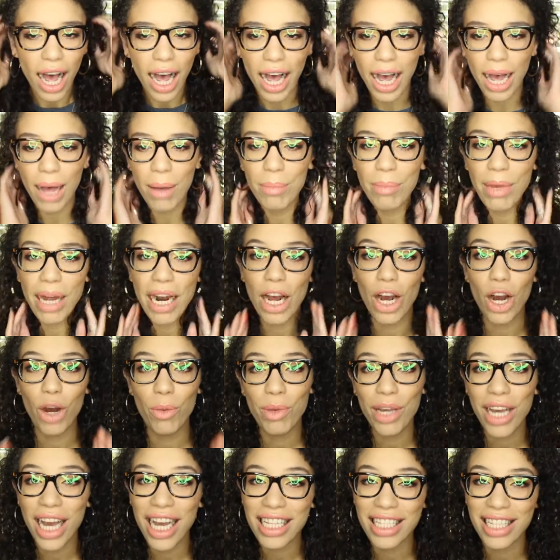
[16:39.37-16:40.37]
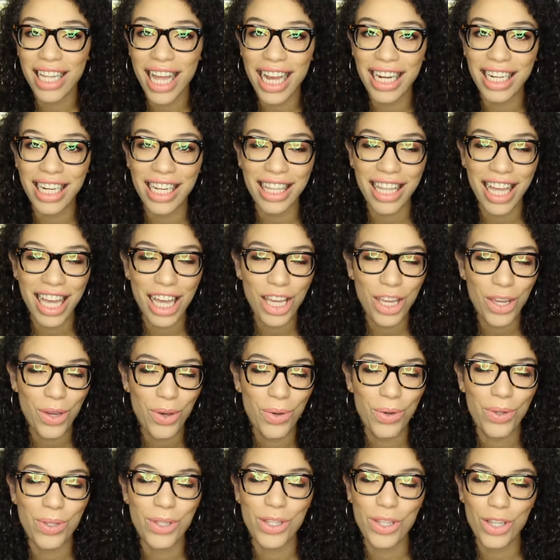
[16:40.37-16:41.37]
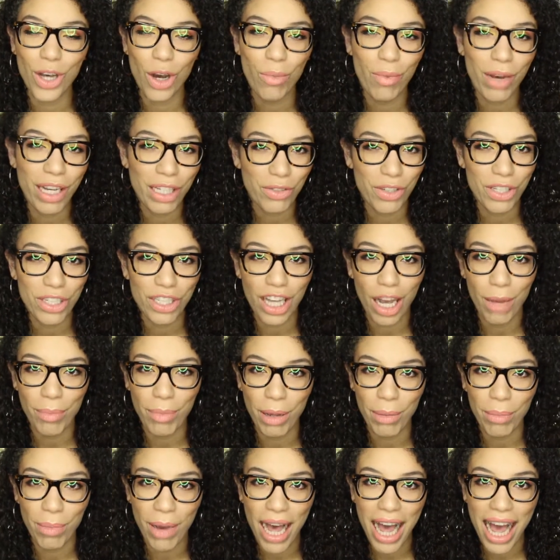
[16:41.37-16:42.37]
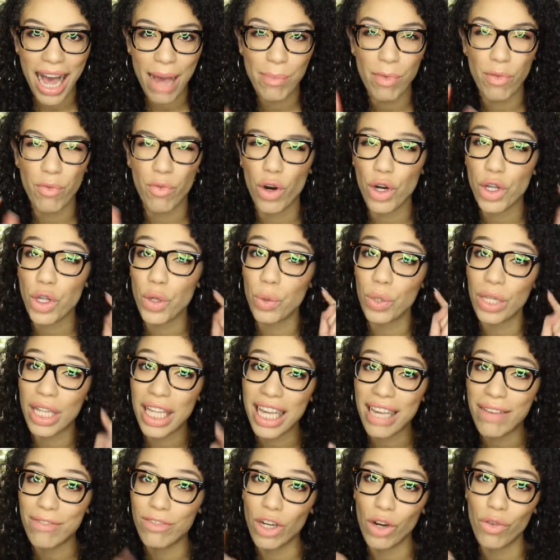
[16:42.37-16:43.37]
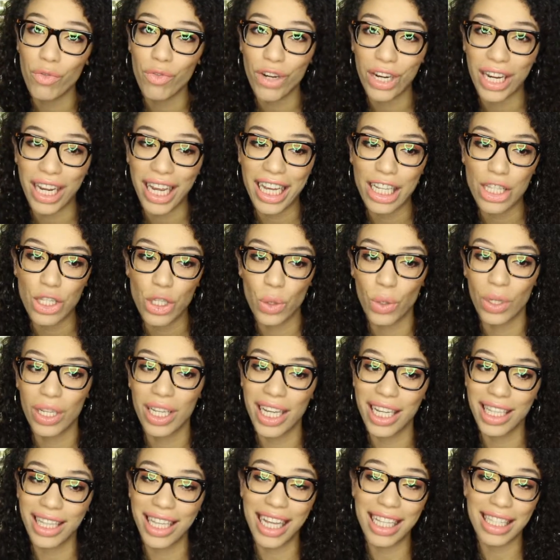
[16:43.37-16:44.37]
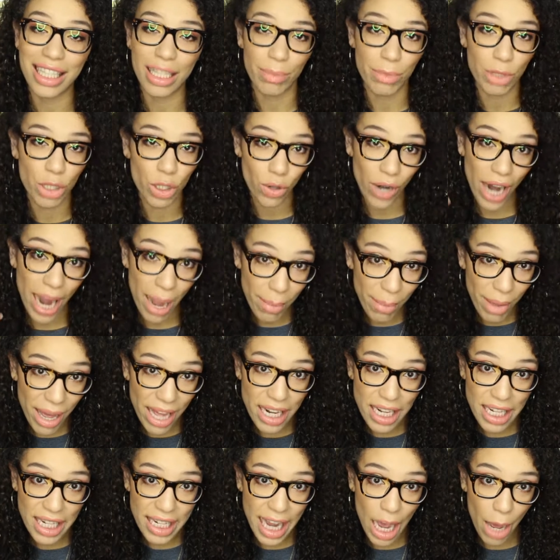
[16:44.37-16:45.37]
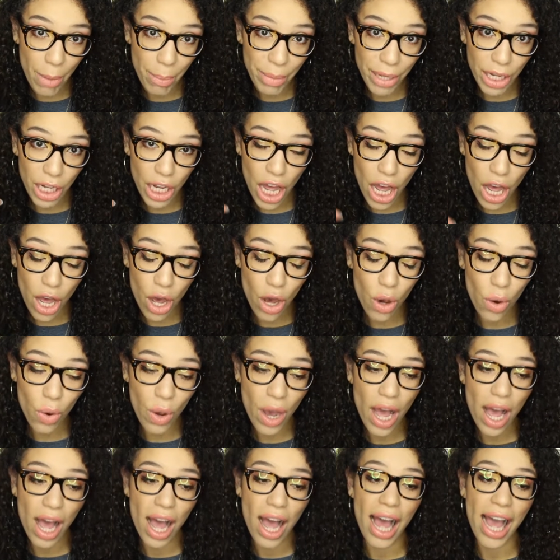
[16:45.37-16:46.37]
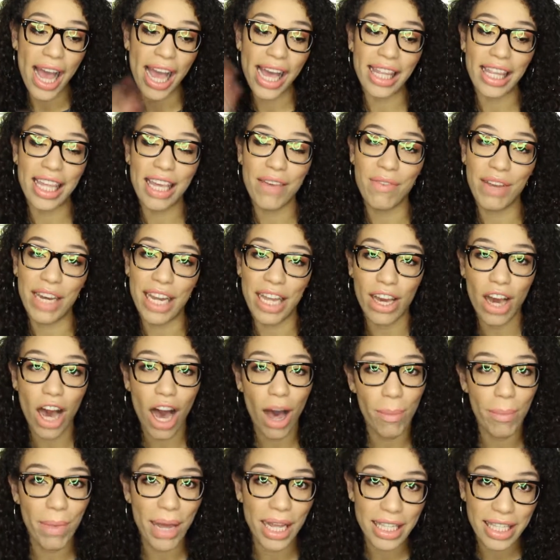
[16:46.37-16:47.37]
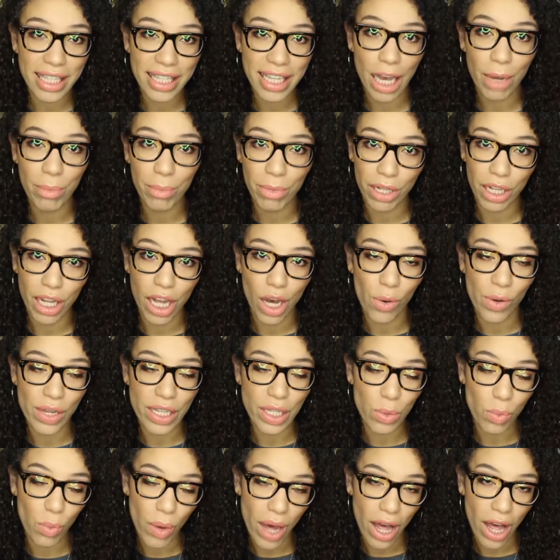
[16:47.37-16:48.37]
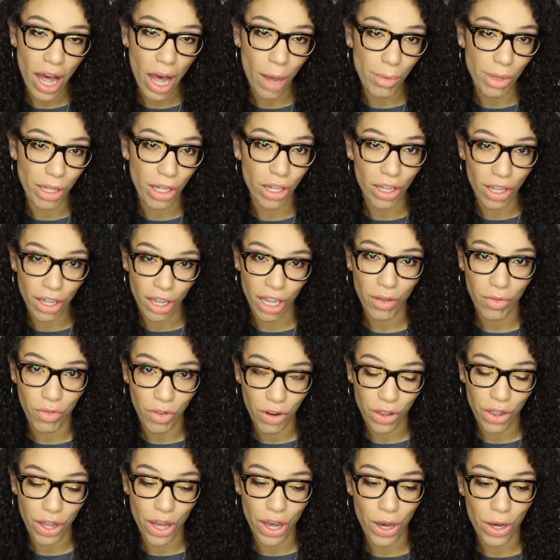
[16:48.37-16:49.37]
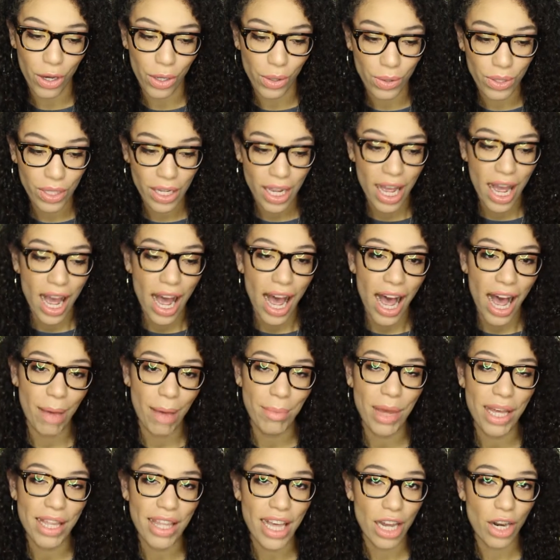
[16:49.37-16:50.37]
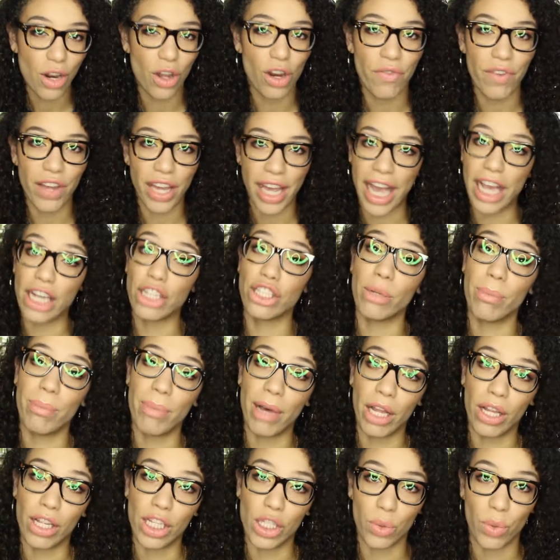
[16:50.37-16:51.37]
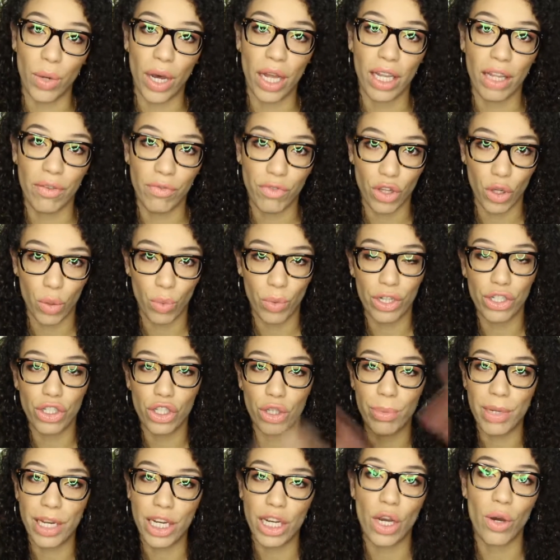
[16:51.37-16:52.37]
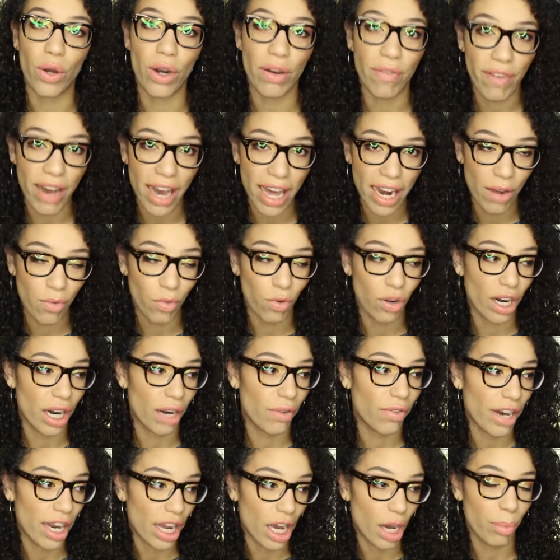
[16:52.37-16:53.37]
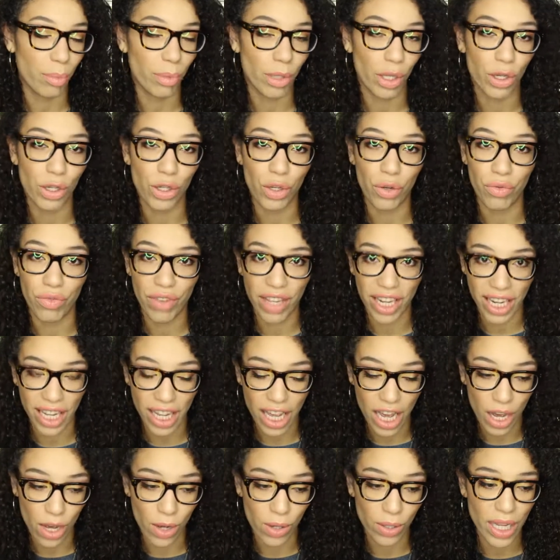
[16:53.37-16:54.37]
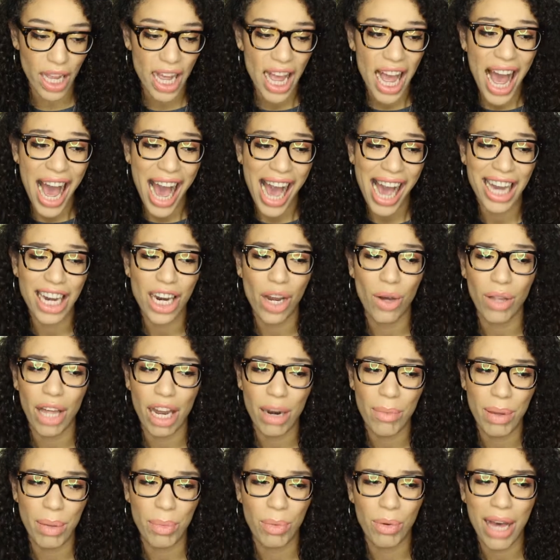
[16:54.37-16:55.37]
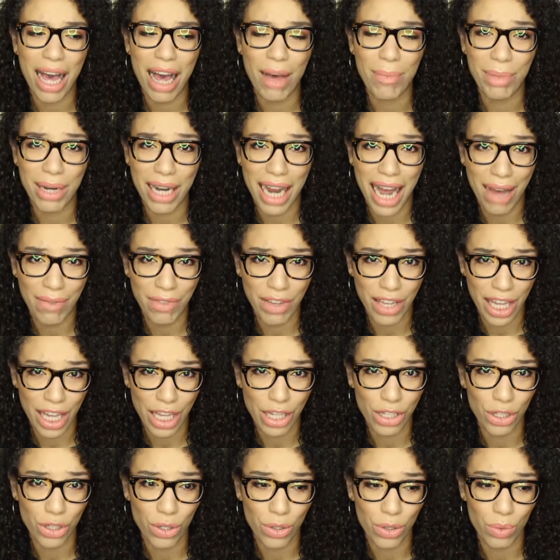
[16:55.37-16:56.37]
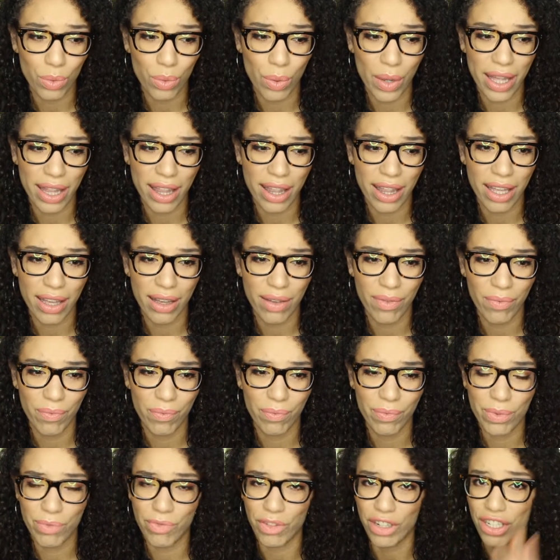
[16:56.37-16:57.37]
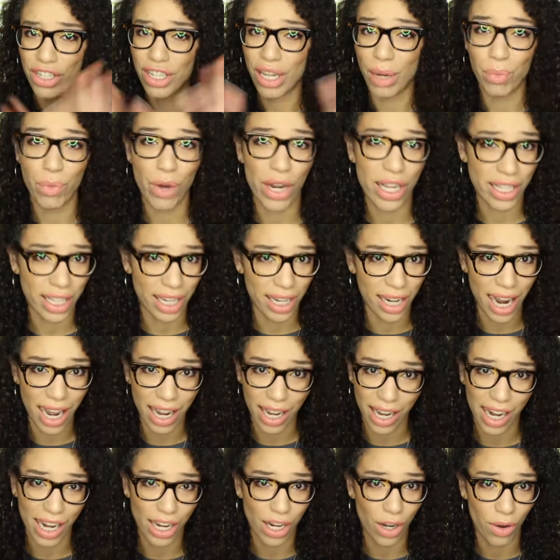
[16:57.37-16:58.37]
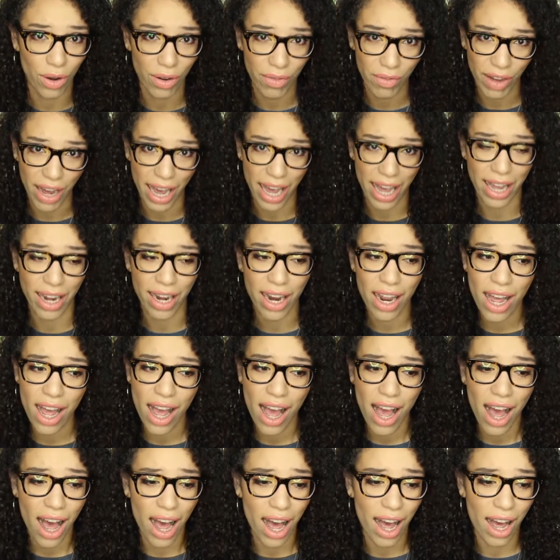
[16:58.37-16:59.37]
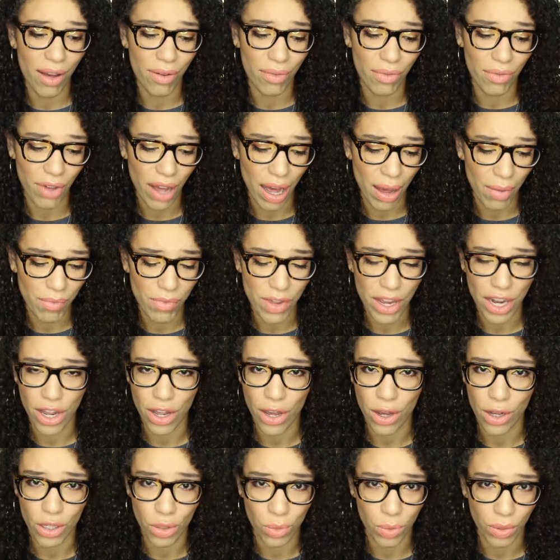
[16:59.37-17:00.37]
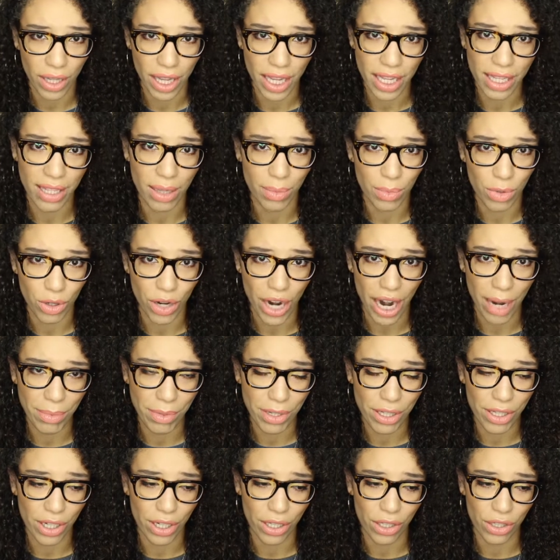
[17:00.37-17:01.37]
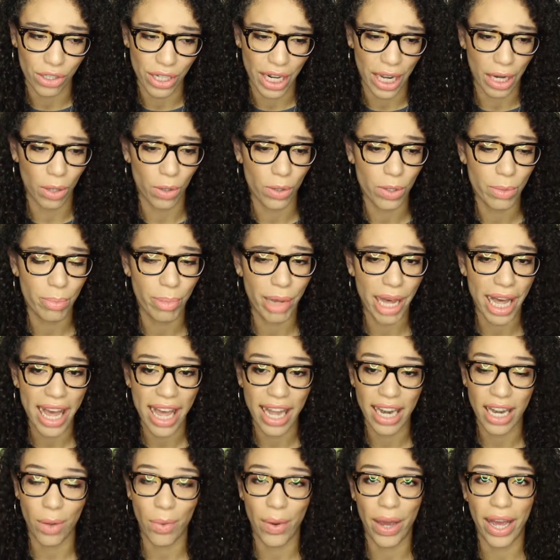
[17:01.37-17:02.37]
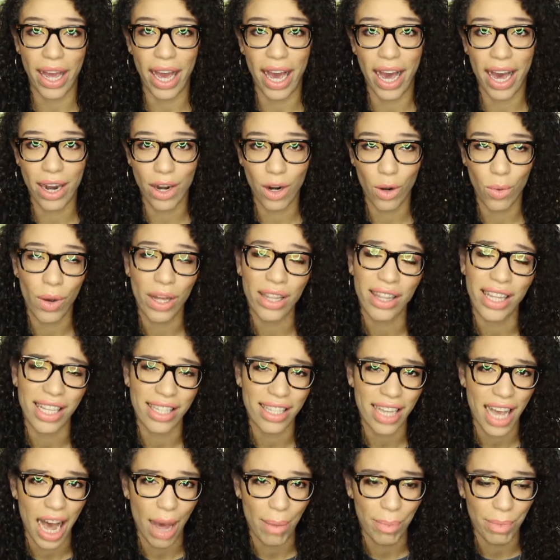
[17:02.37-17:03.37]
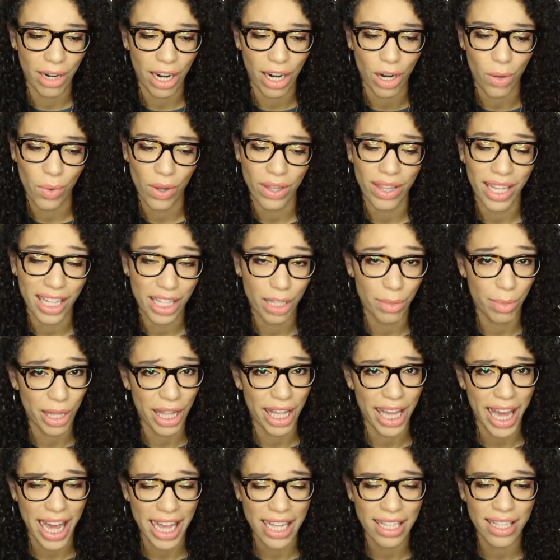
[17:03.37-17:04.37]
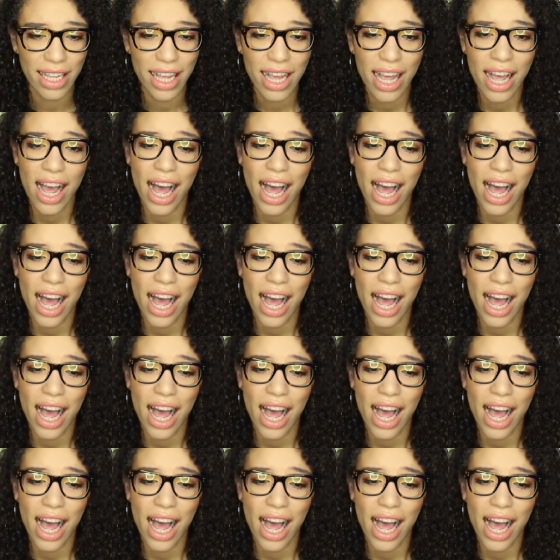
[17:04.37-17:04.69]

But I hope you guys liked it. Thank you so much for stopping by. Before you leave, don't forget to click that subscribe button down below and leave any comments down below as well. I'll be looking for those. Hit that notification bell as well if you wish to be notified of whenever I upload new videos. I know a lot of people have been having issues with, for some reason, not getting notified of videos when they subscribe to certain channels. But anyway, I don't want that to happen. I don't want that to be the case.